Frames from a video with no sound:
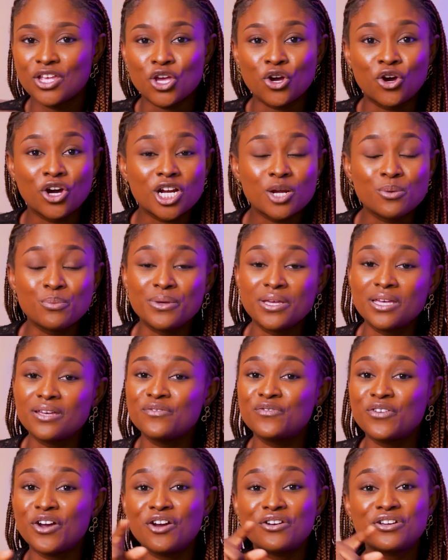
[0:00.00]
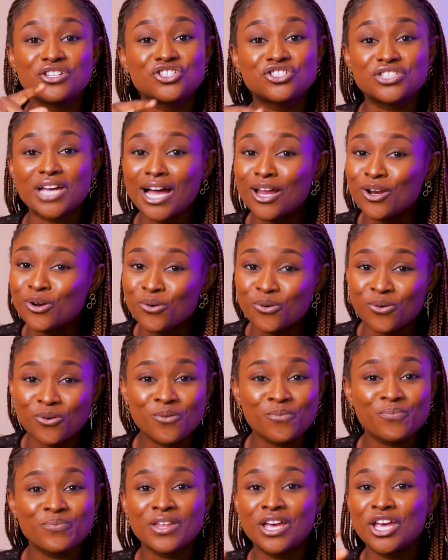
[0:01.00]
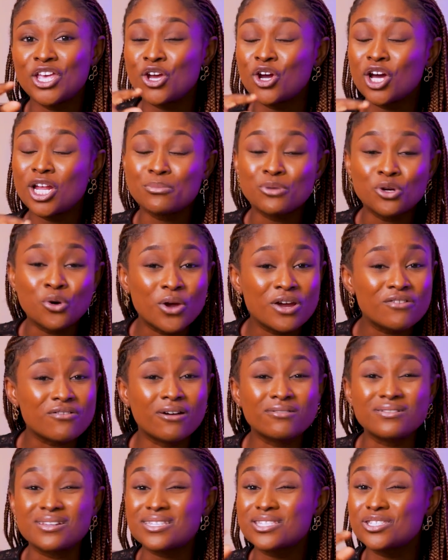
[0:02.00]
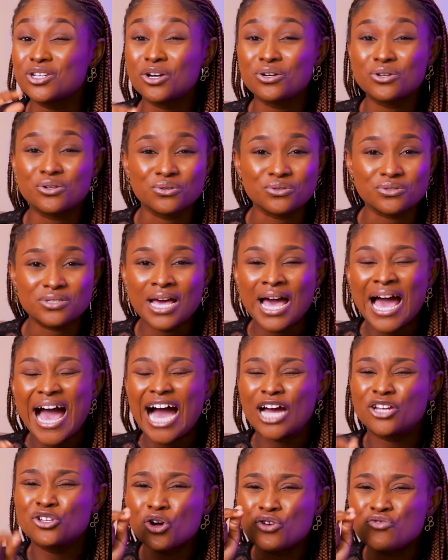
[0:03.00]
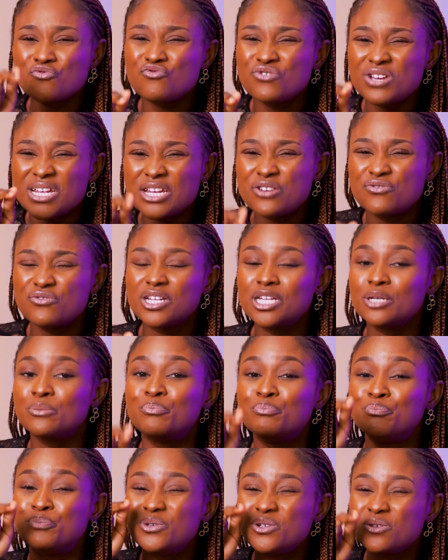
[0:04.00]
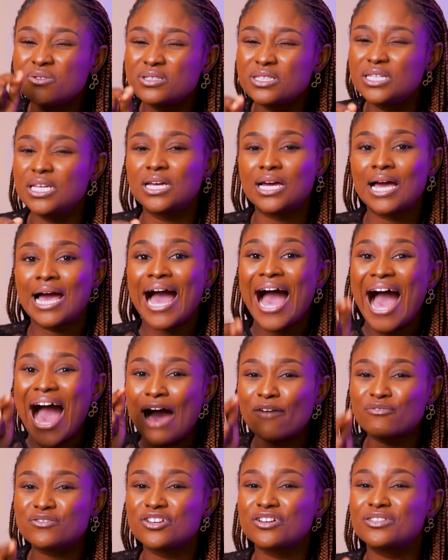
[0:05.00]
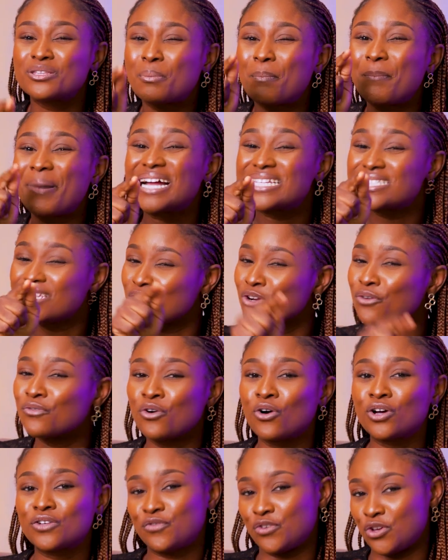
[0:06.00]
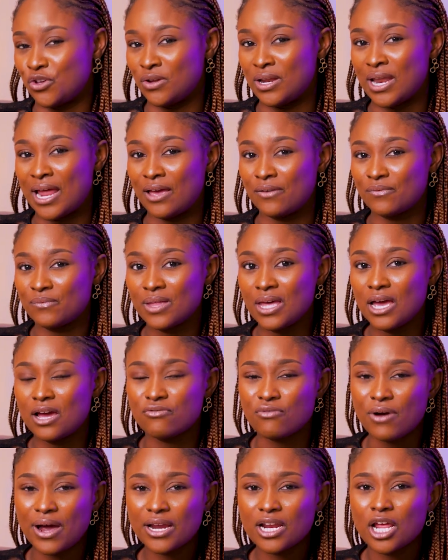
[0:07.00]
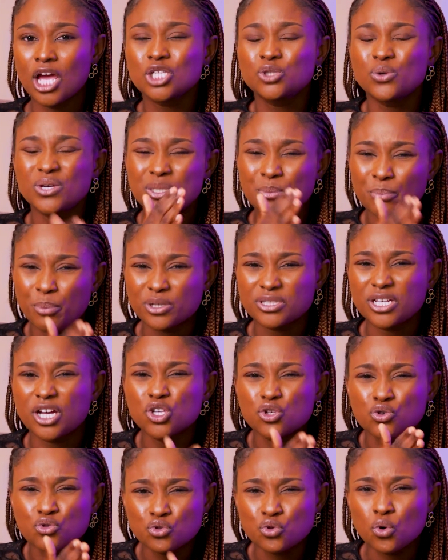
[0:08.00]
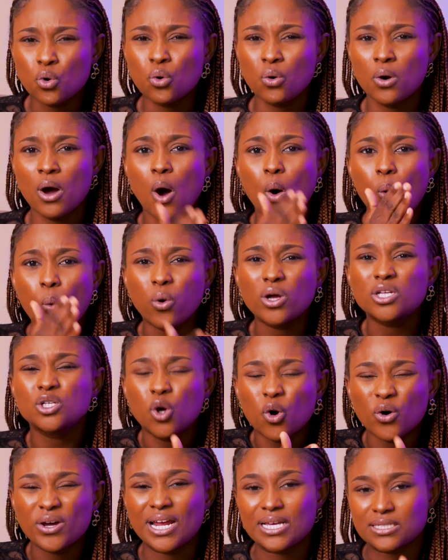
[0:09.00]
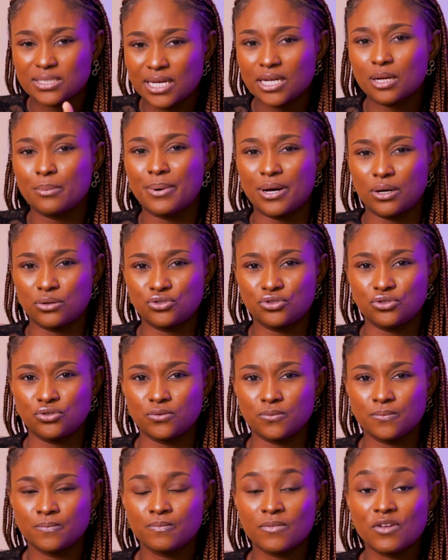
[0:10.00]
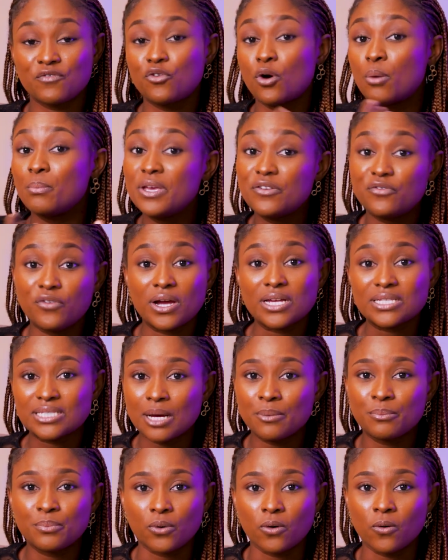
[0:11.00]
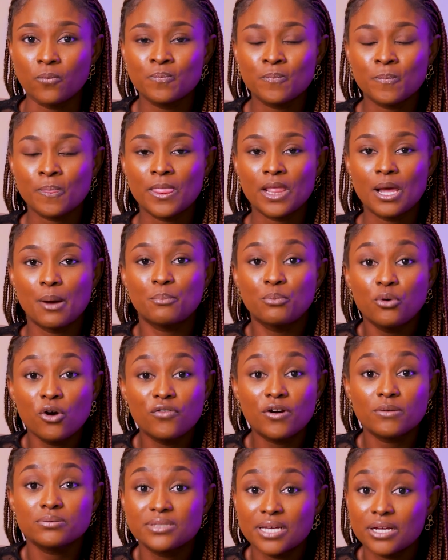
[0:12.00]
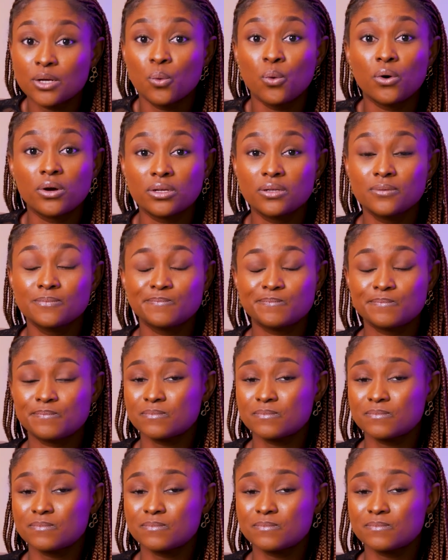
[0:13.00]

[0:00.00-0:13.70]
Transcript: You're going to be very shallow. You're going to be going around in circles and not really, really building after the pattern of God for your life, right? So it's important you know what God has said about you. For me, for example, Proverbs 31